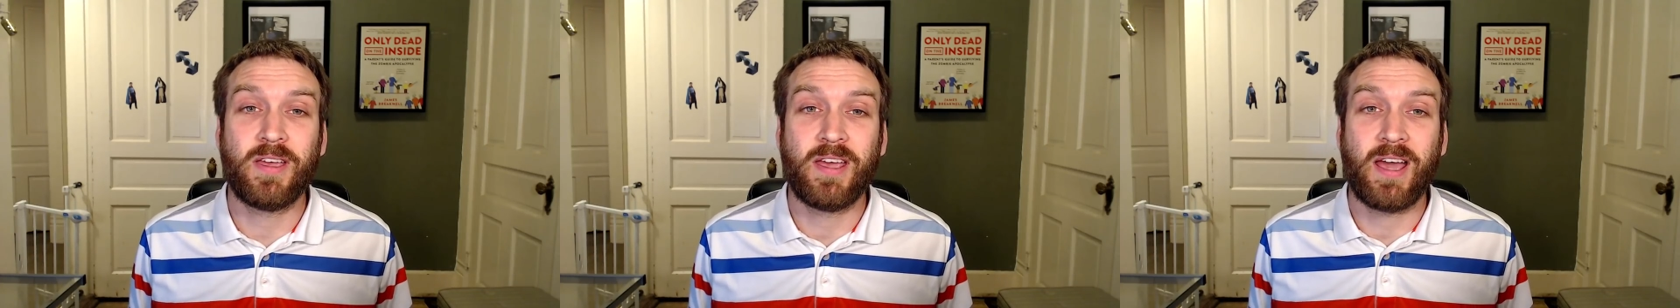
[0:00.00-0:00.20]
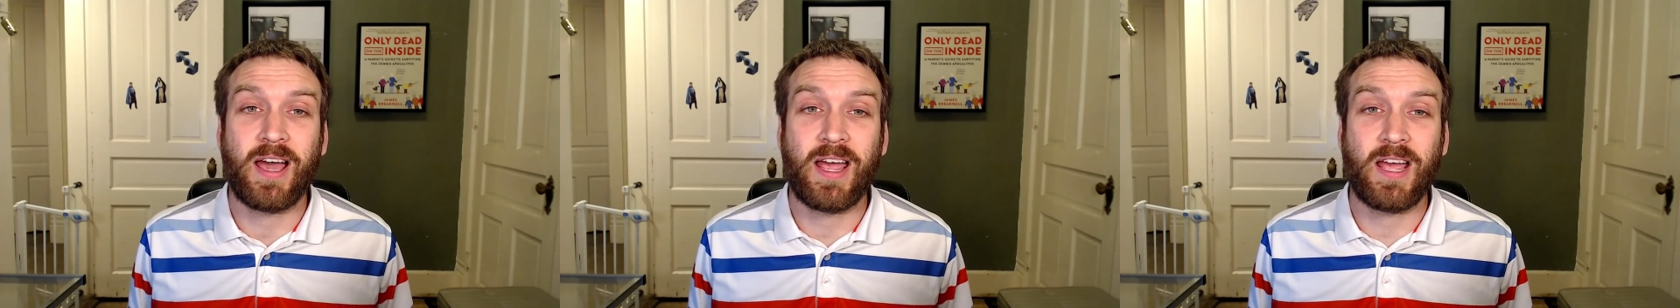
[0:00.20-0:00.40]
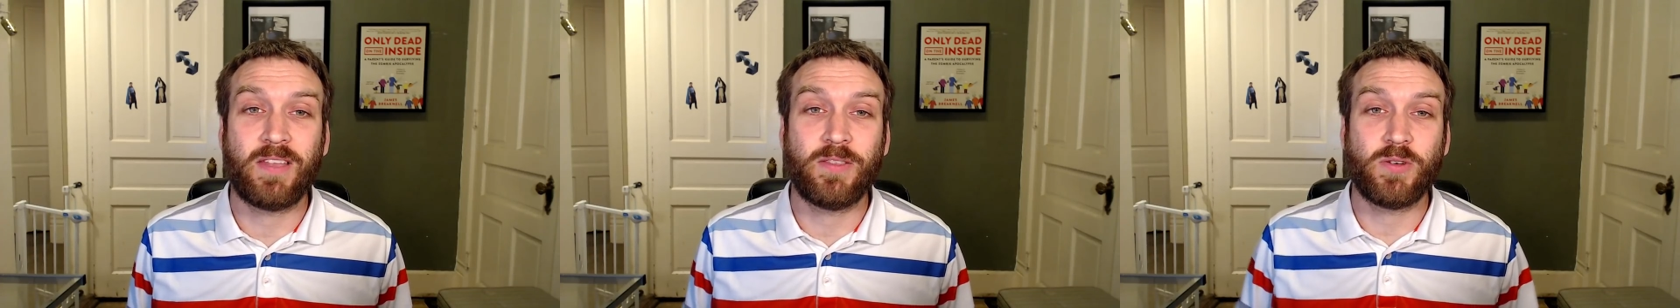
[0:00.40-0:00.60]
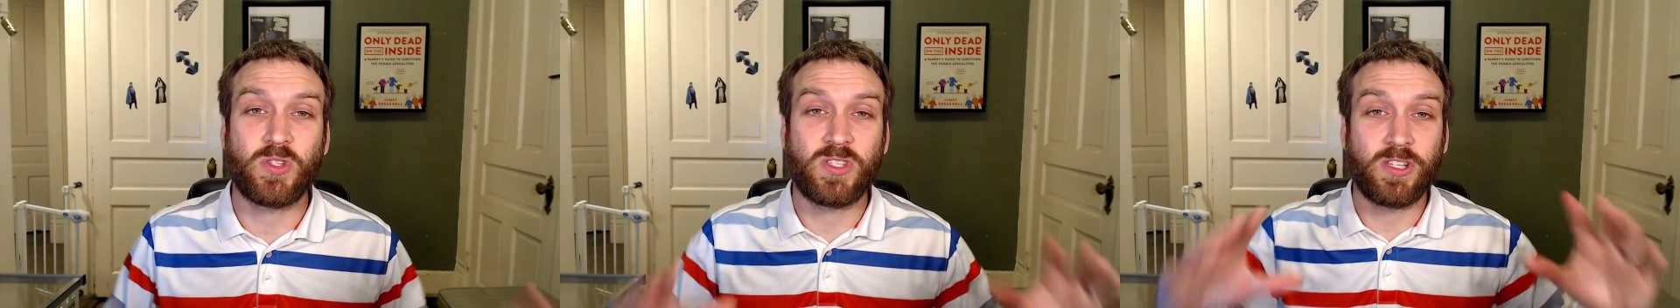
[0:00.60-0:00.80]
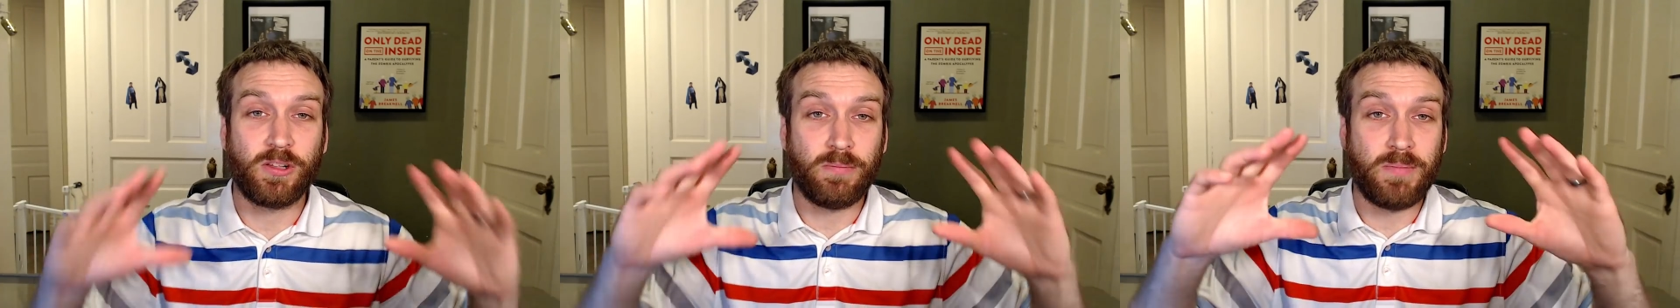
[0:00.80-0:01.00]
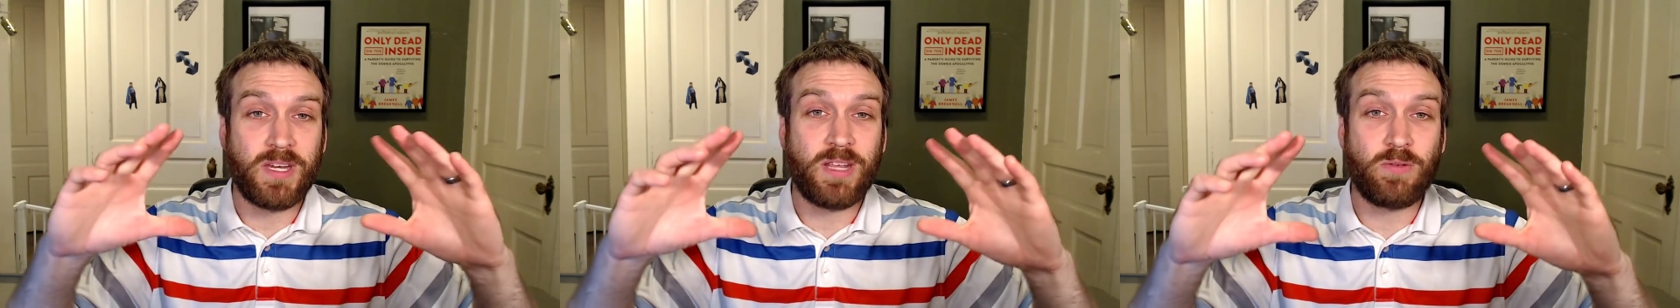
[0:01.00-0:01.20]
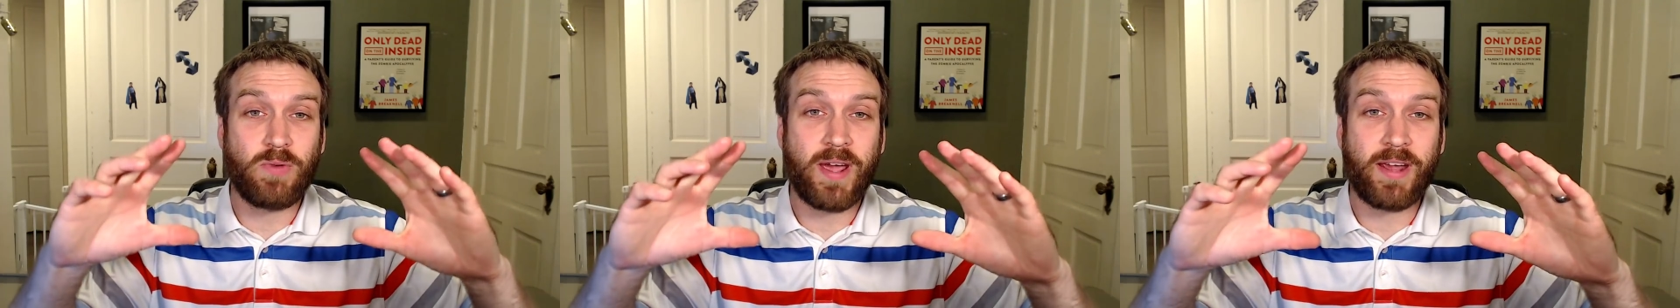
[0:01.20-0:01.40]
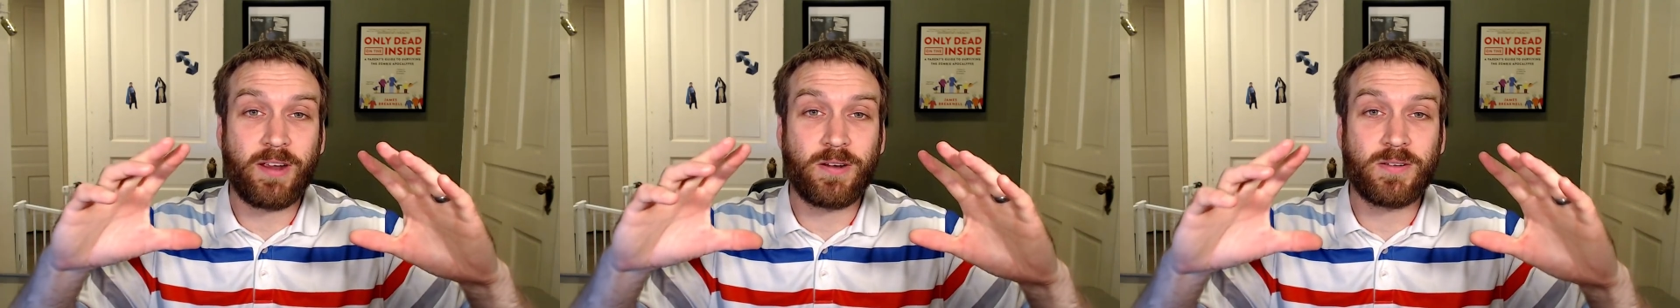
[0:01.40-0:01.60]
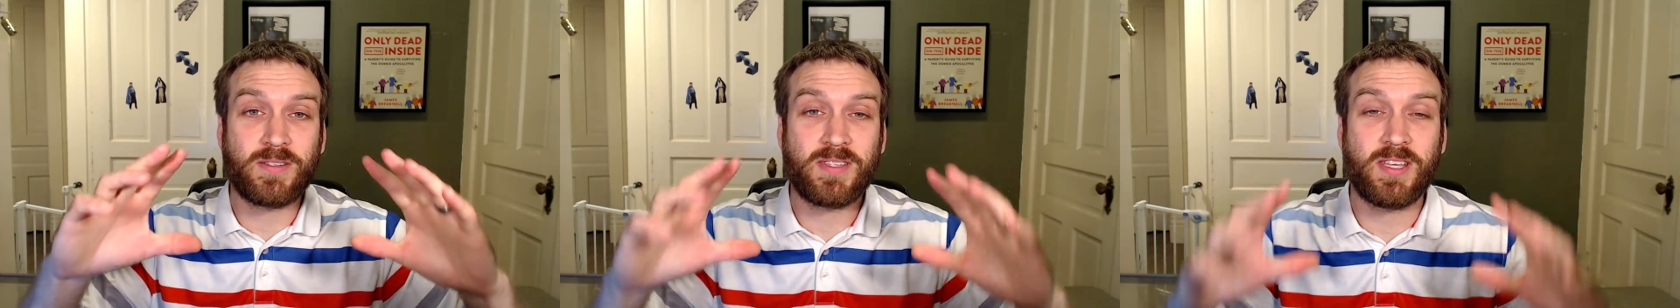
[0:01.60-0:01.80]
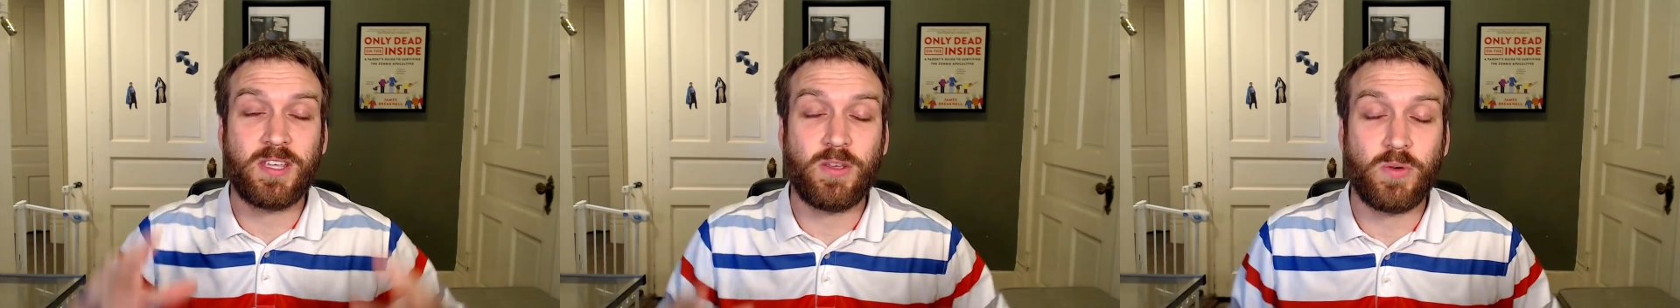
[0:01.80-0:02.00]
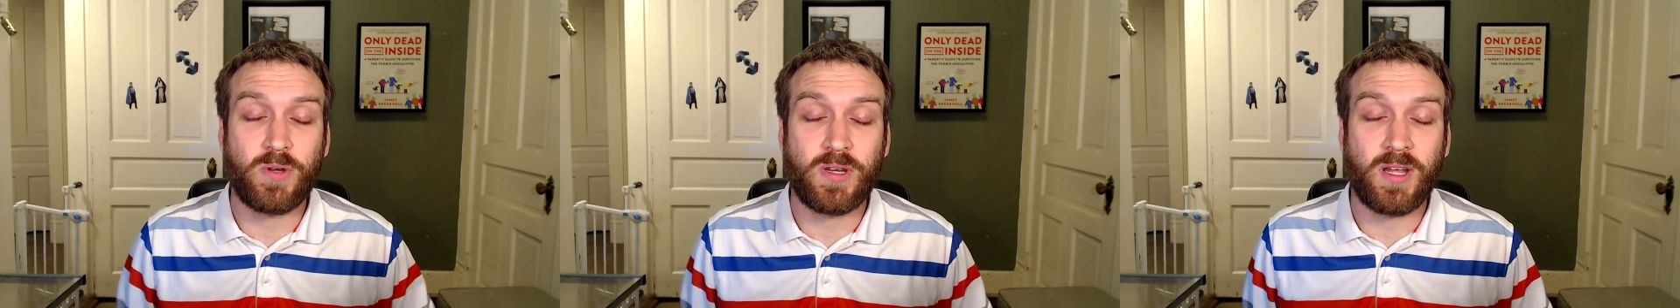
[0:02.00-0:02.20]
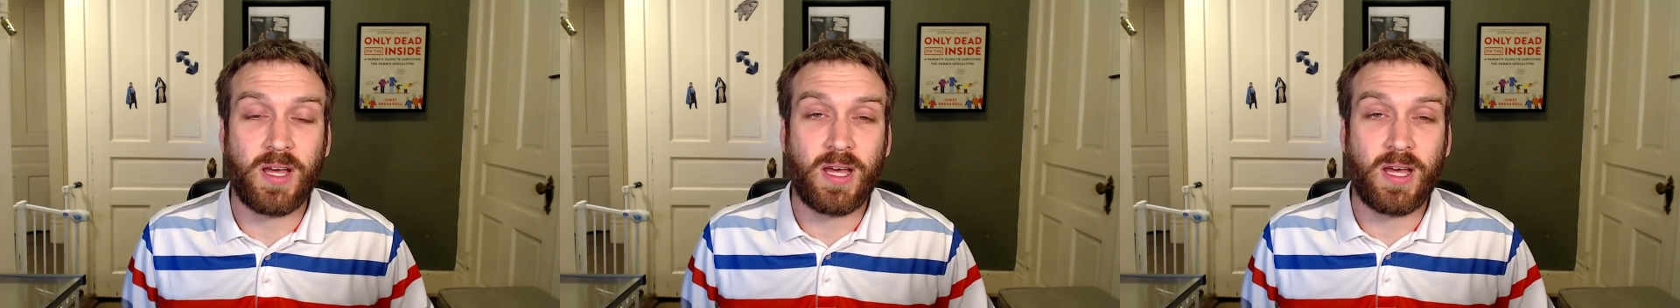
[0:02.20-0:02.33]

I had those little mini records that you would